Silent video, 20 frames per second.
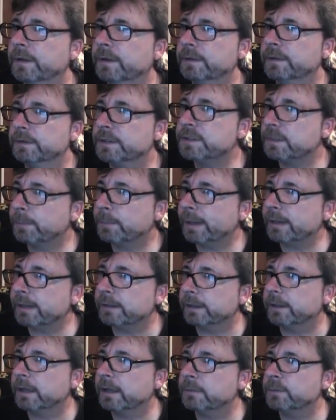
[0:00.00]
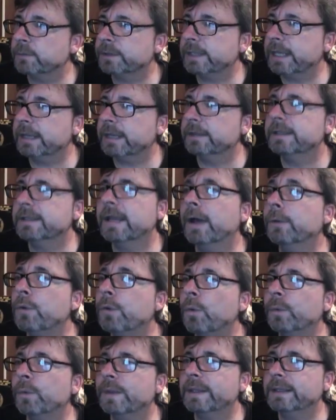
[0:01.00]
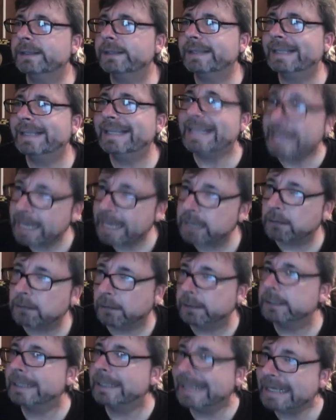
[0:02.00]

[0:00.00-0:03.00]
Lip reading: Does the Parrot come with a cake? No, the Carrot.